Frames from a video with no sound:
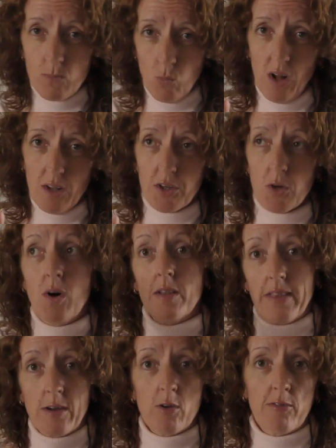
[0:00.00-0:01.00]
What I'll do, I'll
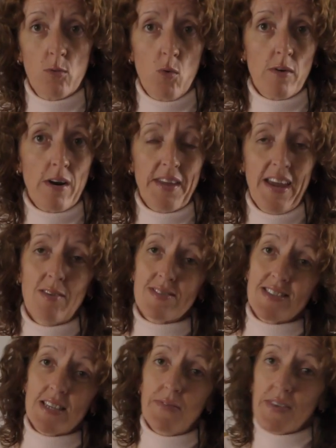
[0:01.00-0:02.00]
then go for a walk around the
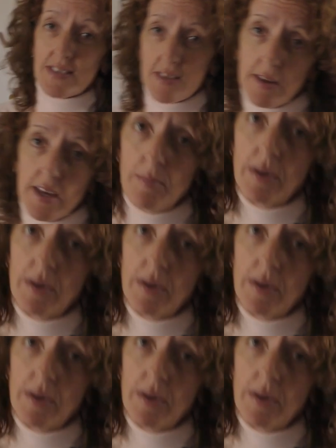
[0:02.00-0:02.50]
house and see if you can still hear